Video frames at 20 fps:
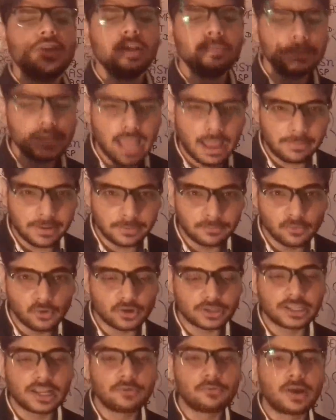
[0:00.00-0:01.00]
We will be having
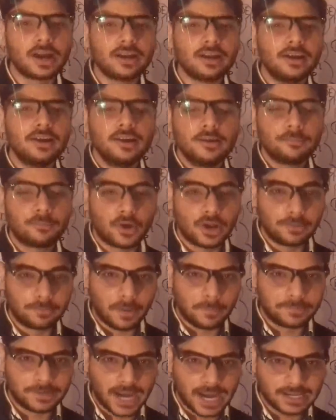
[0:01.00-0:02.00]
more than one
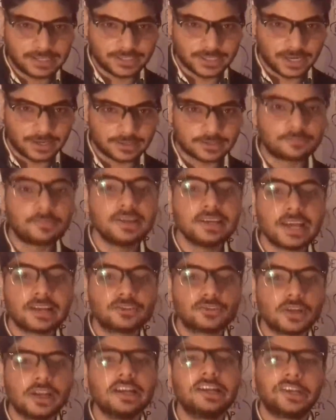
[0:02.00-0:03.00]
polypeptide chains, mean
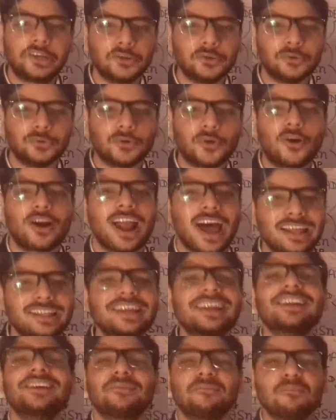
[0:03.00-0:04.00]
actually two or
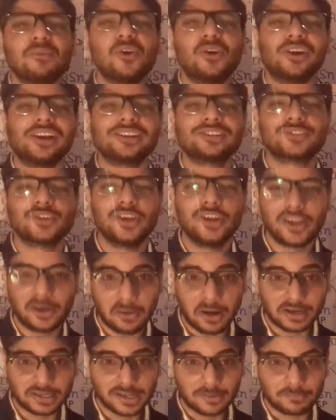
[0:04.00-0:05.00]
either more. So you
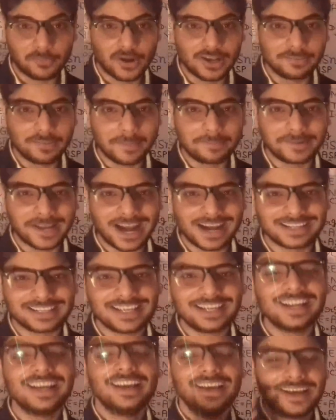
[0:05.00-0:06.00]
know about the
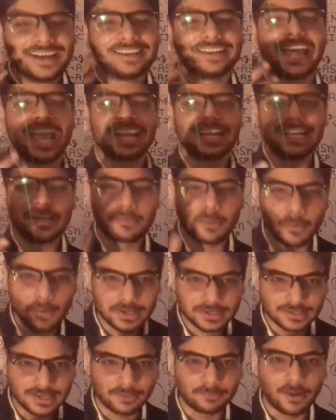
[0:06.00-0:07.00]
polypeptide chain, directly
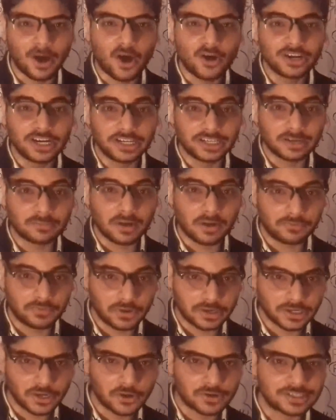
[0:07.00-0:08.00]
proportional, found in terms
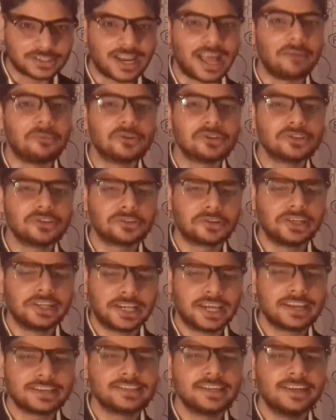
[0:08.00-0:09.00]
of your deoxyribose
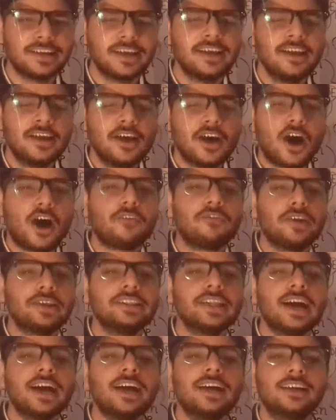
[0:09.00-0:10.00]
nucleic acid,
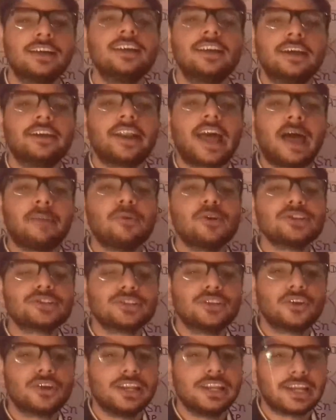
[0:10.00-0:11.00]
often the
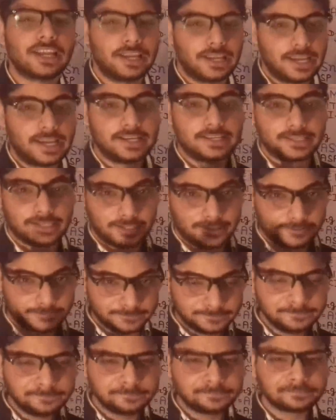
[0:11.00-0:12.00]
ribose nucleic acid.